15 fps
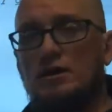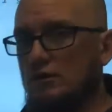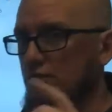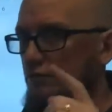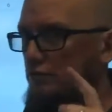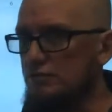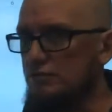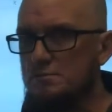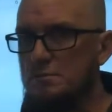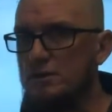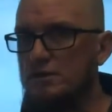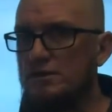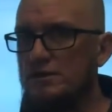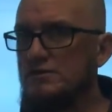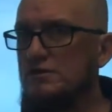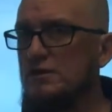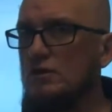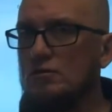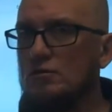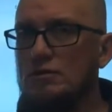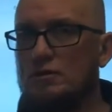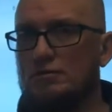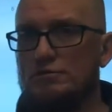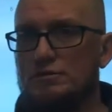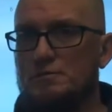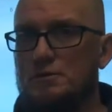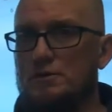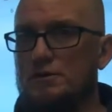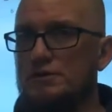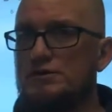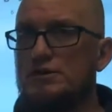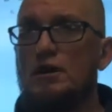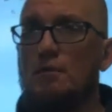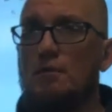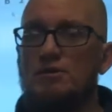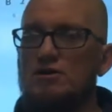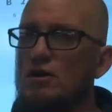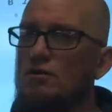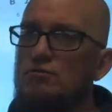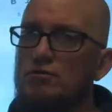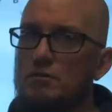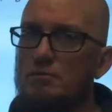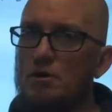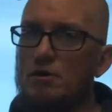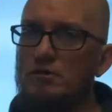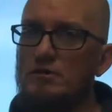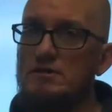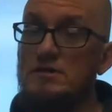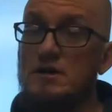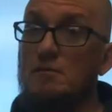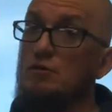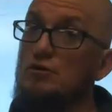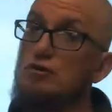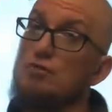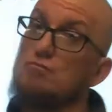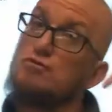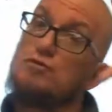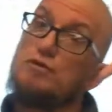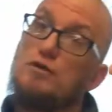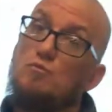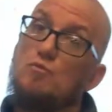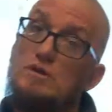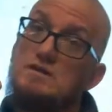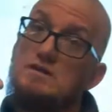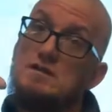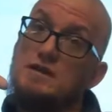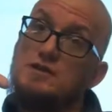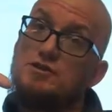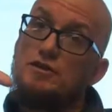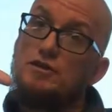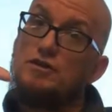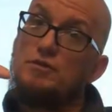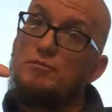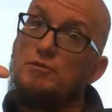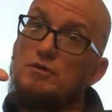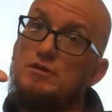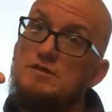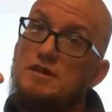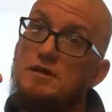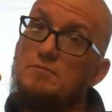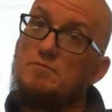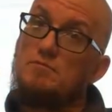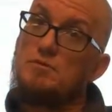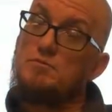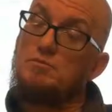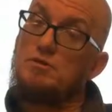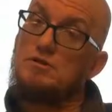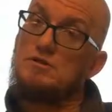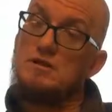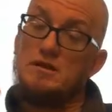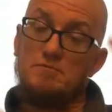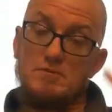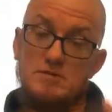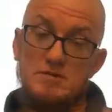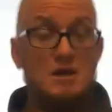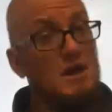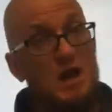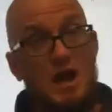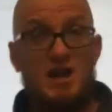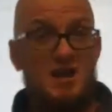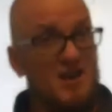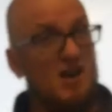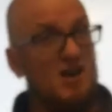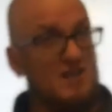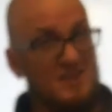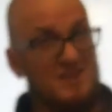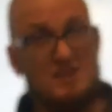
Either use periods or don't use periods, but don't do it part of the time, or don't do it in one section in your bullet statements and not in